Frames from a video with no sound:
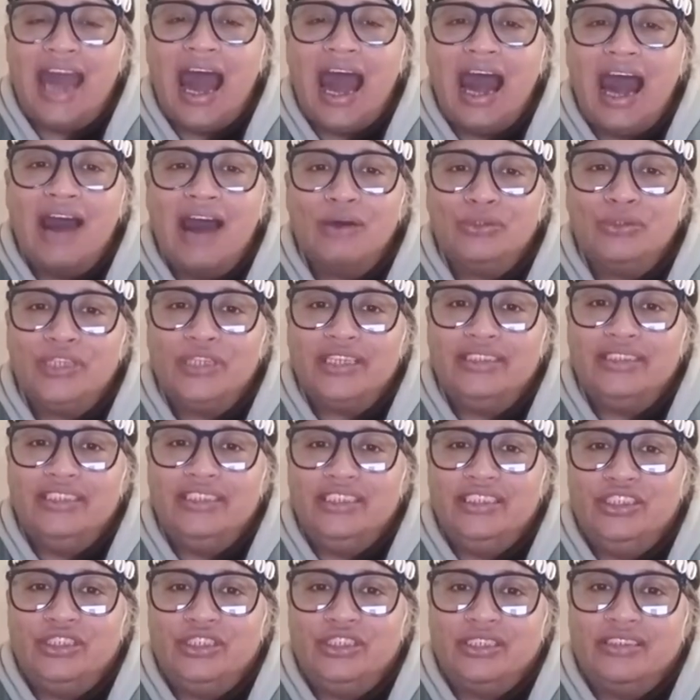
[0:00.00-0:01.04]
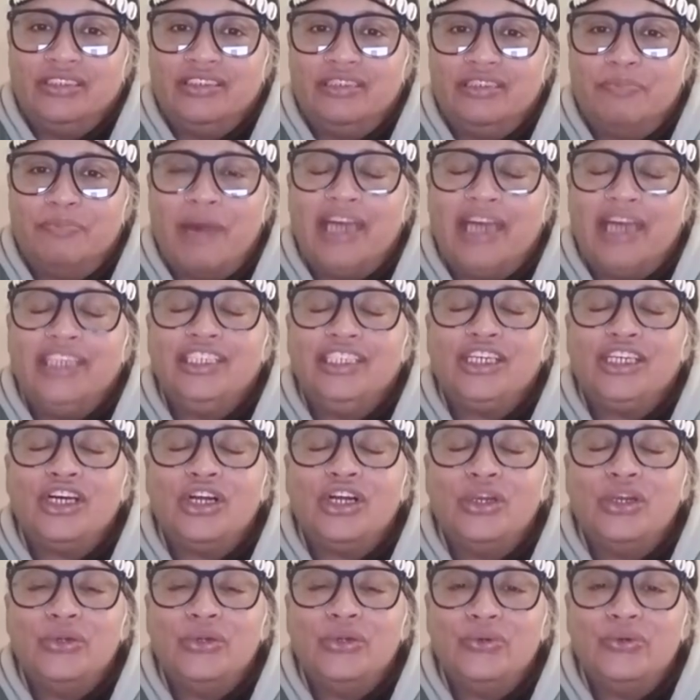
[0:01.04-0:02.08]
our traditions, by
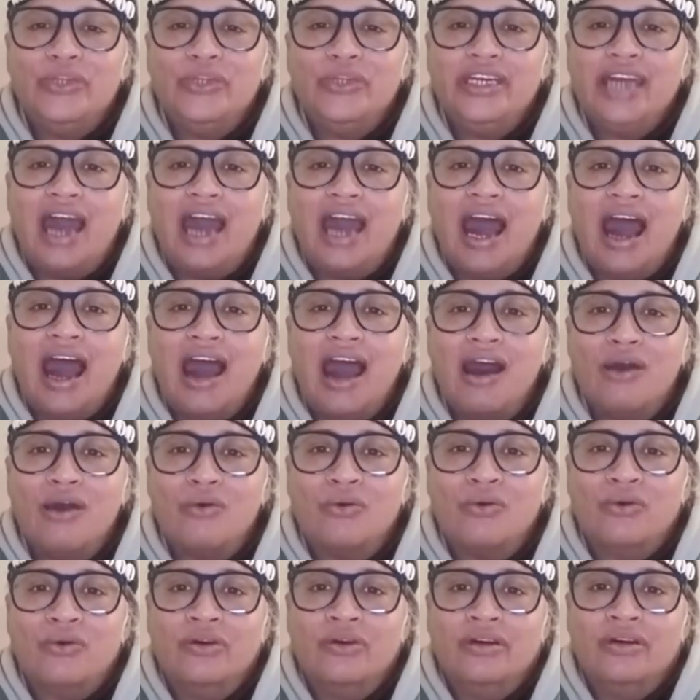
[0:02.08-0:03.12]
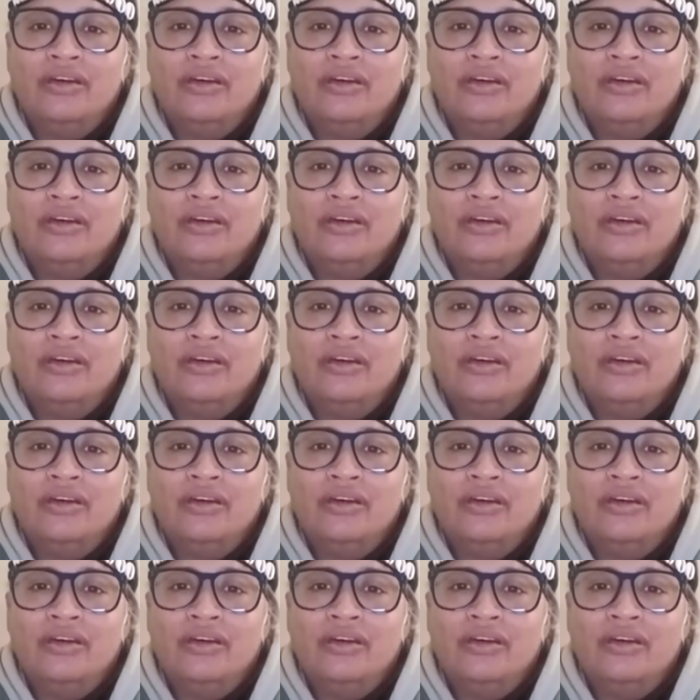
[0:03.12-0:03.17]
including our